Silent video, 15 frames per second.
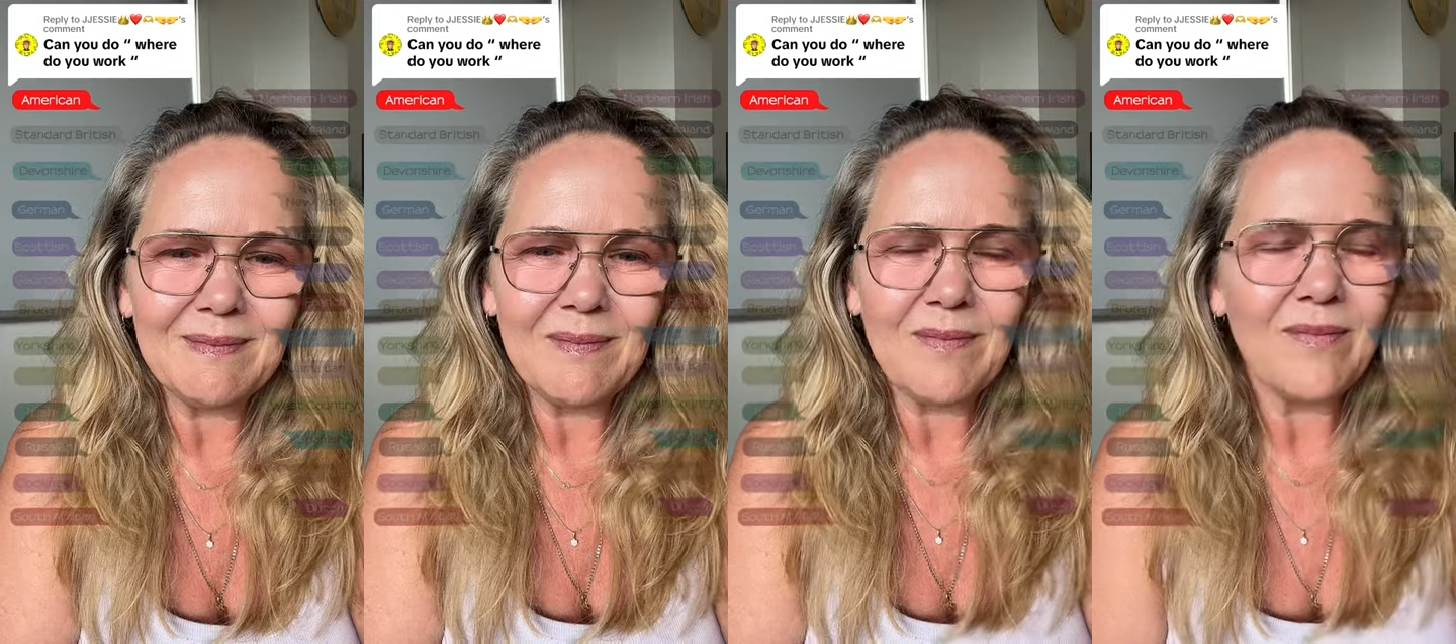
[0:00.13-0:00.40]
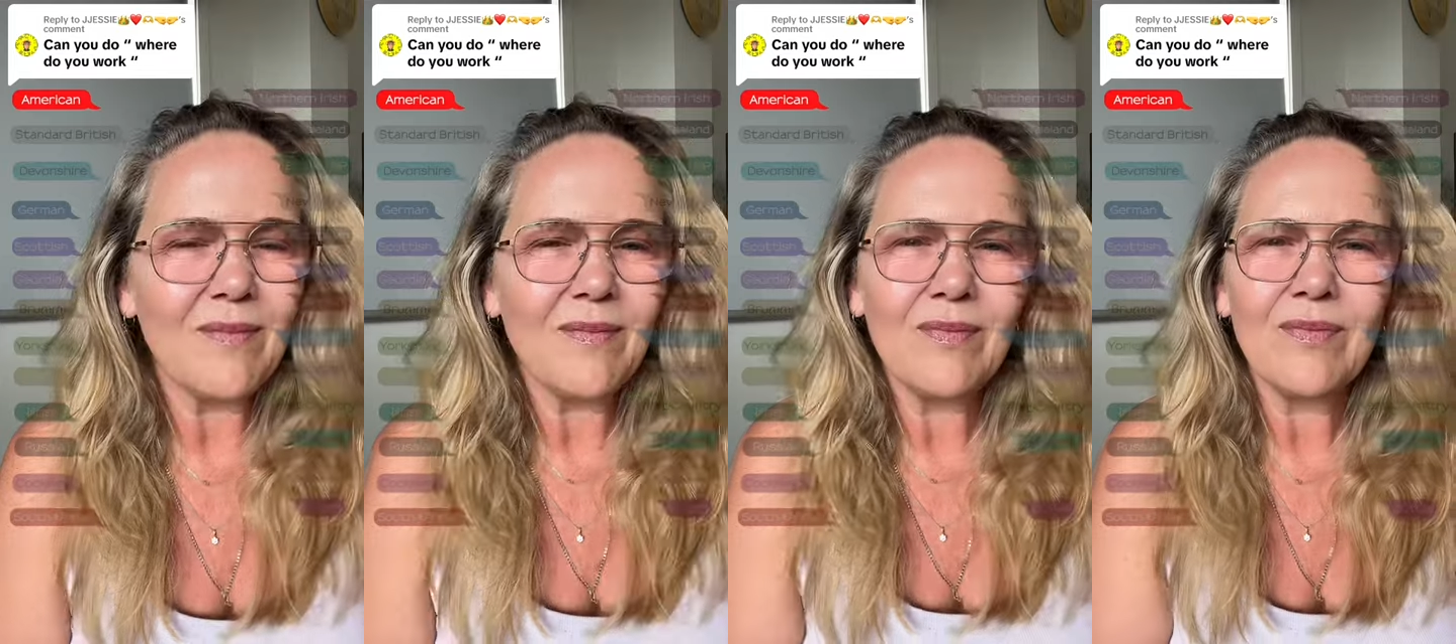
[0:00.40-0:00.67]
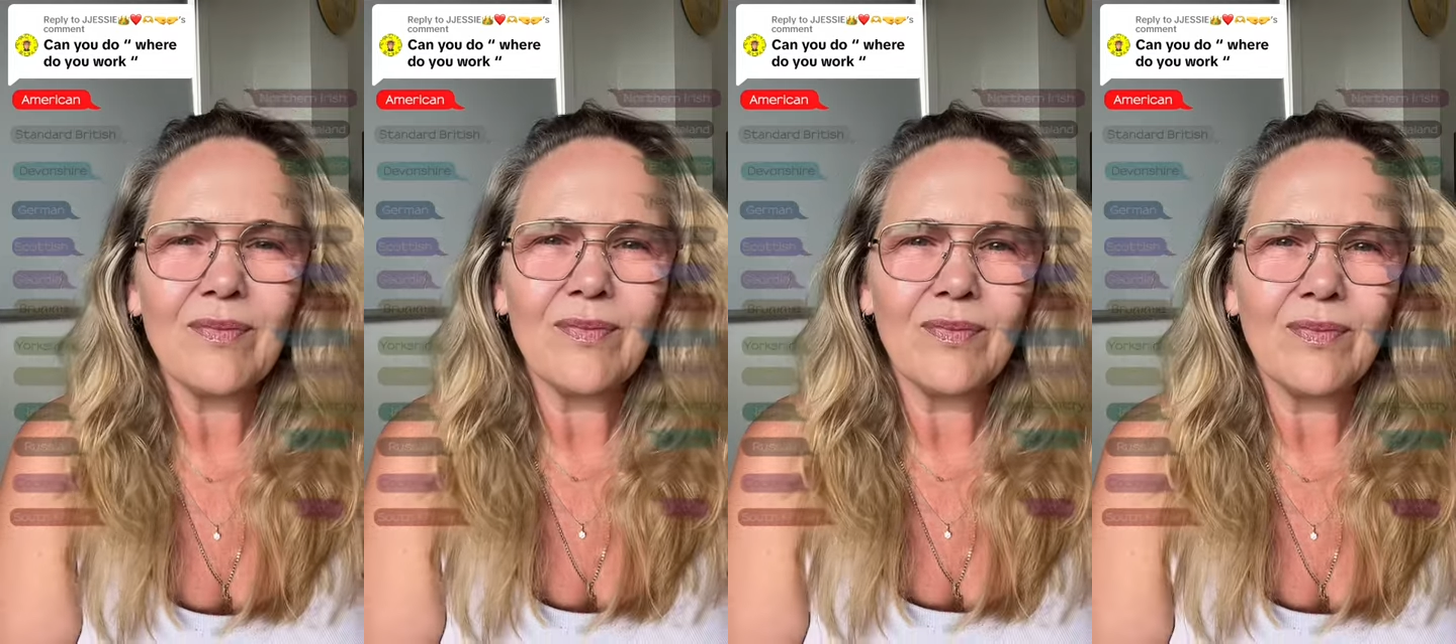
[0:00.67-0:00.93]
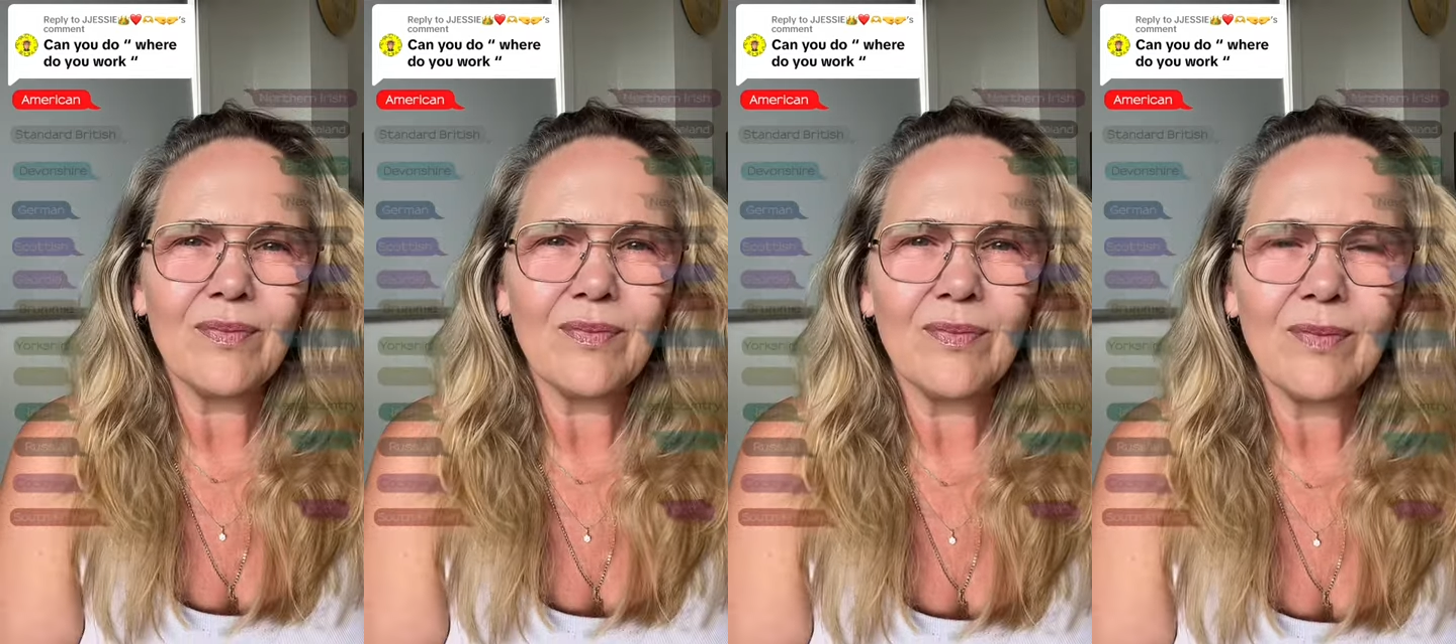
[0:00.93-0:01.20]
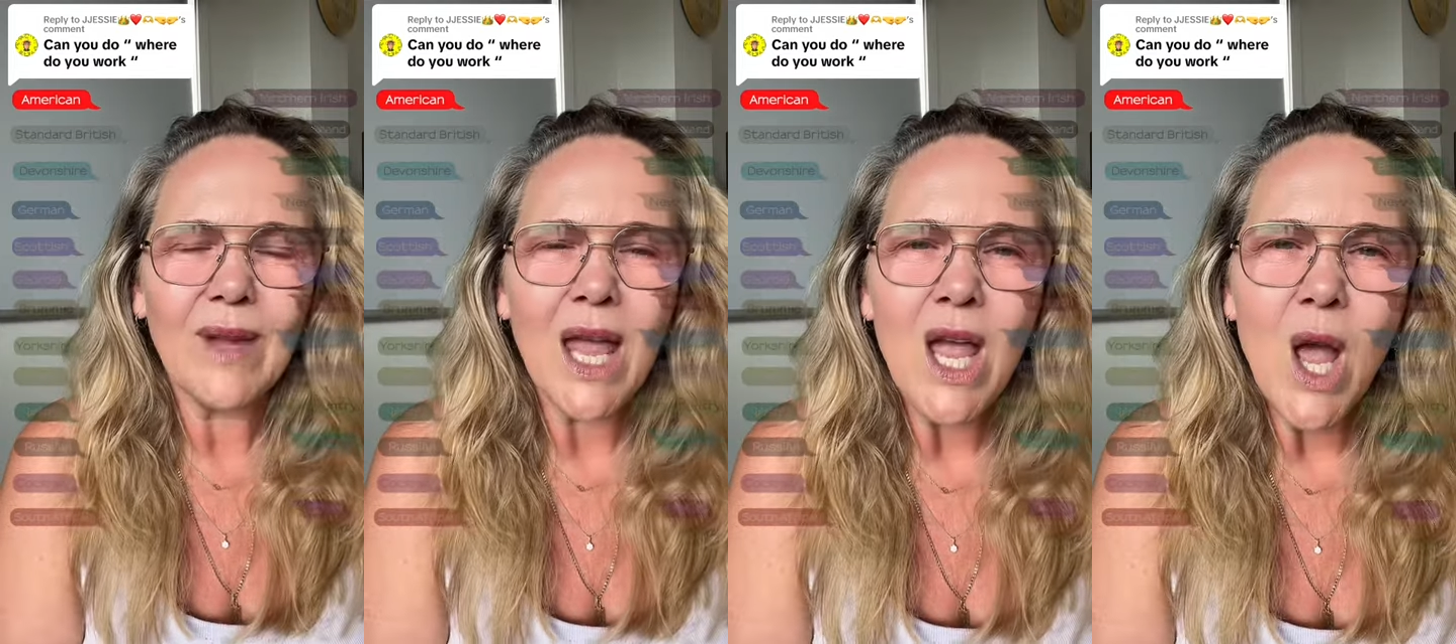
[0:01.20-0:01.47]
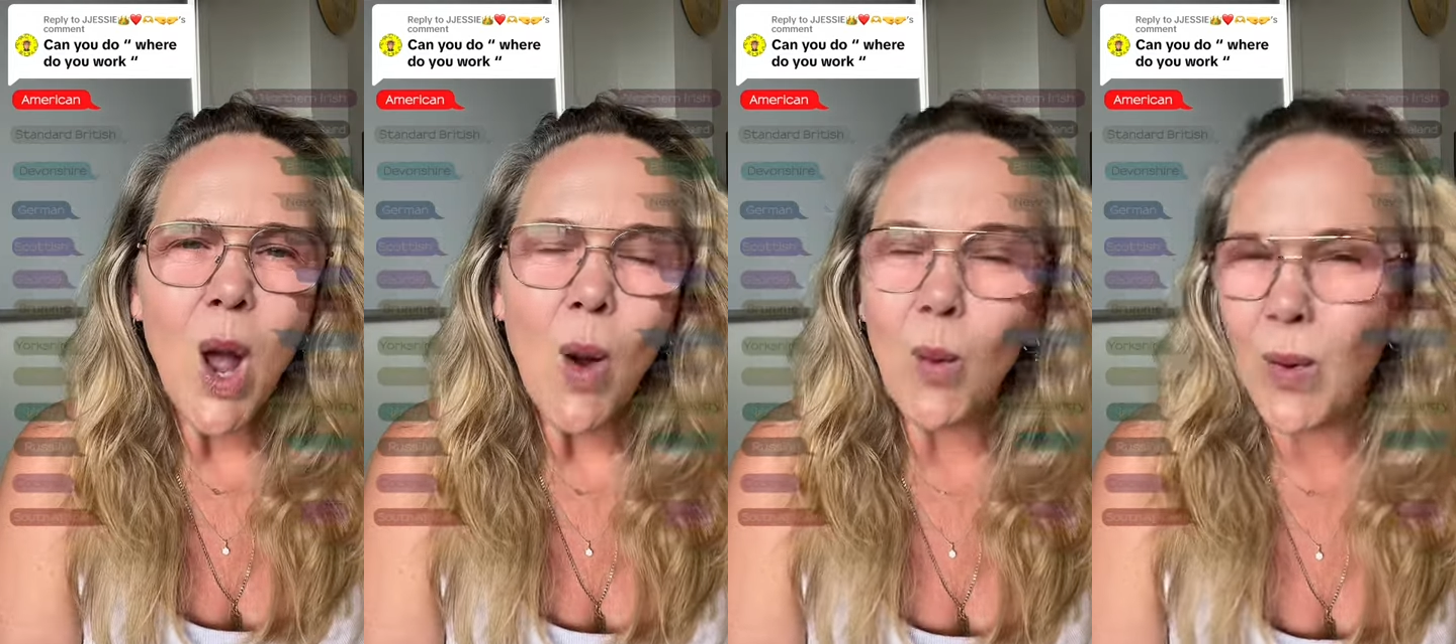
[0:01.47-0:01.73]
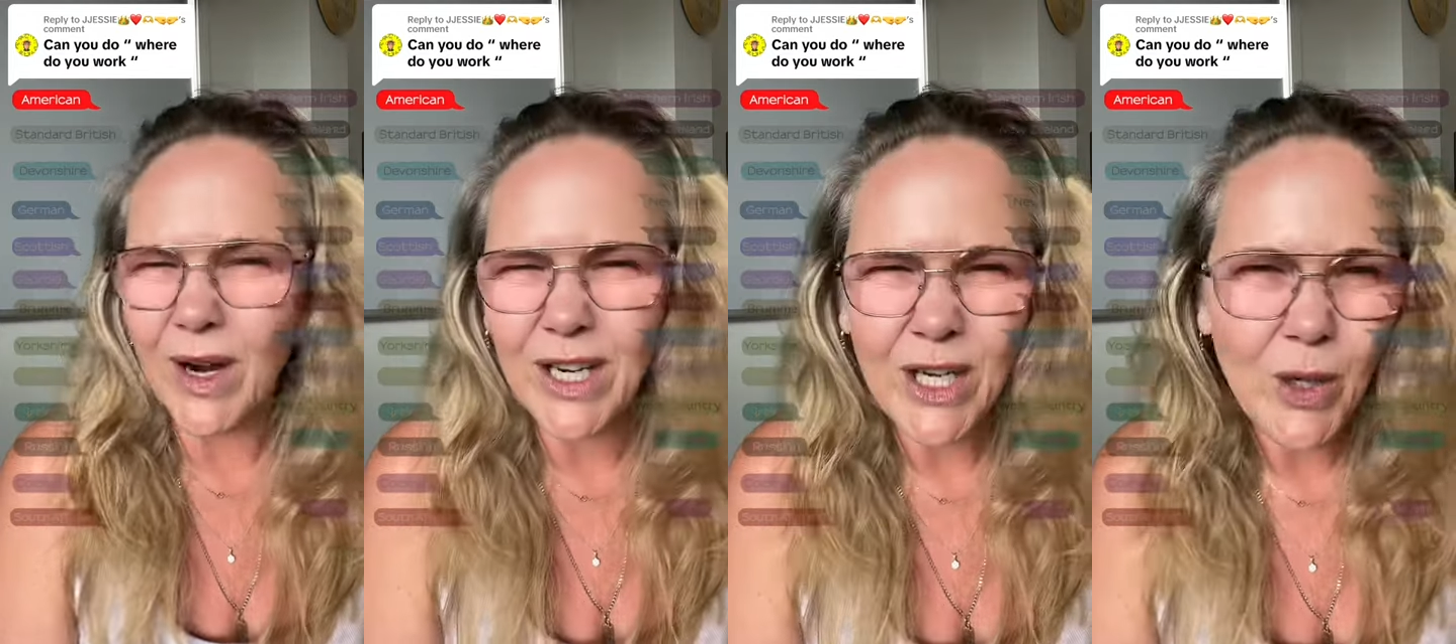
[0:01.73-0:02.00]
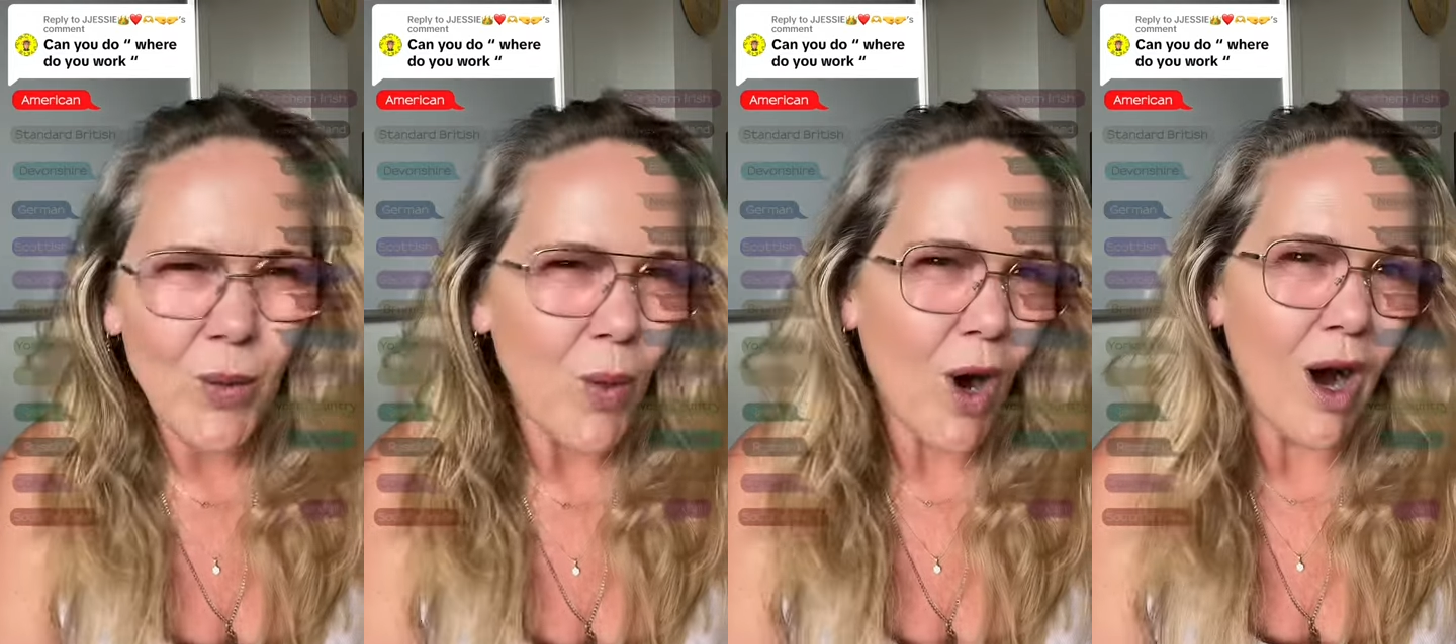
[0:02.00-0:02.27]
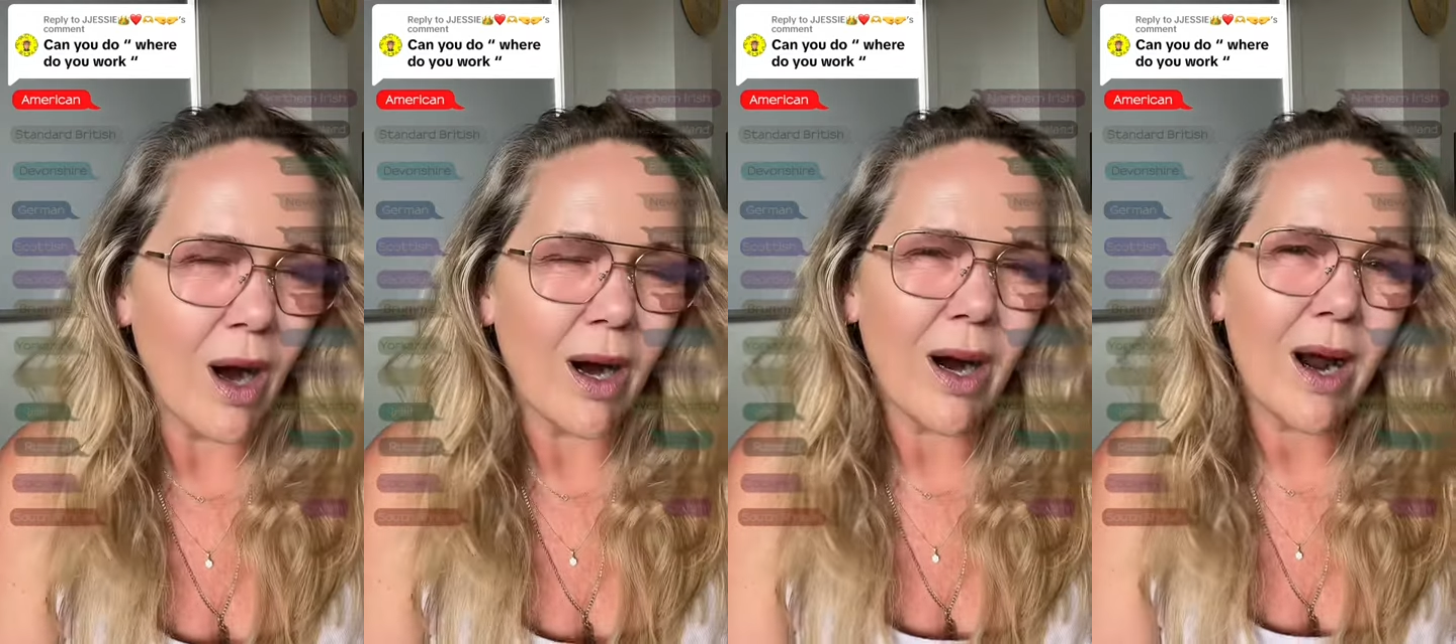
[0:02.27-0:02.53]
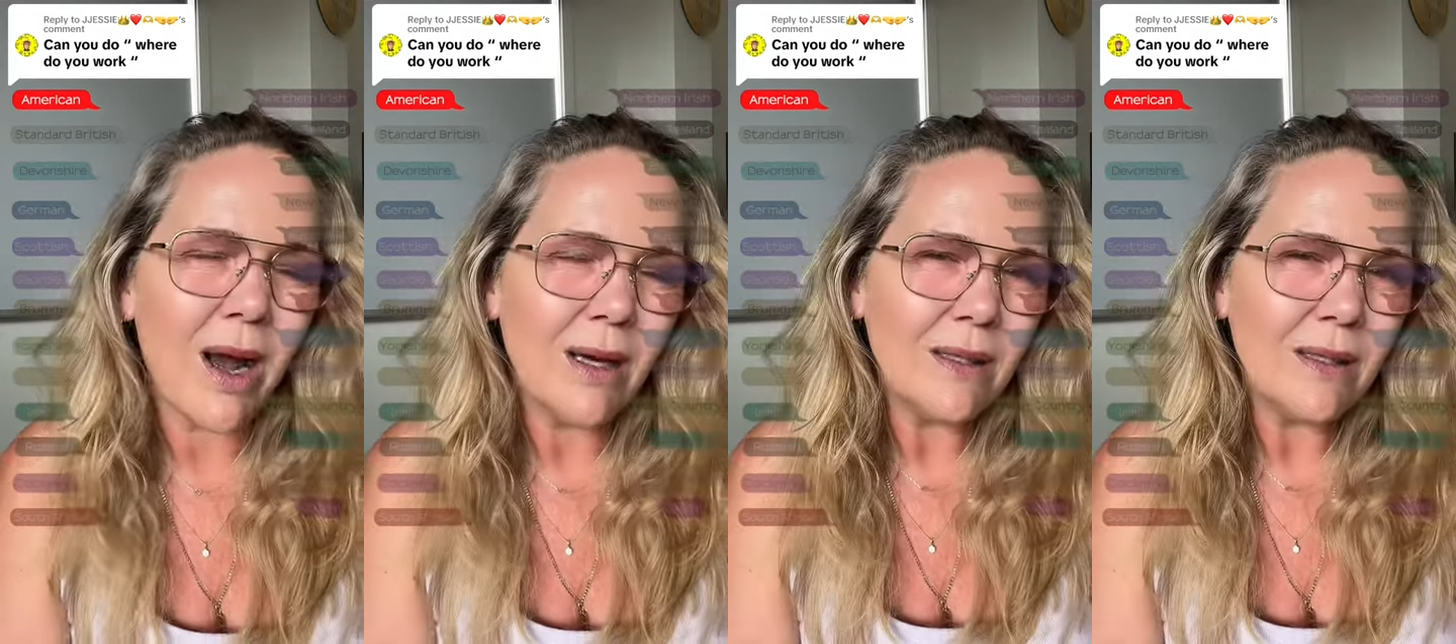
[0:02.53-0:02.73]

American. Where do you work?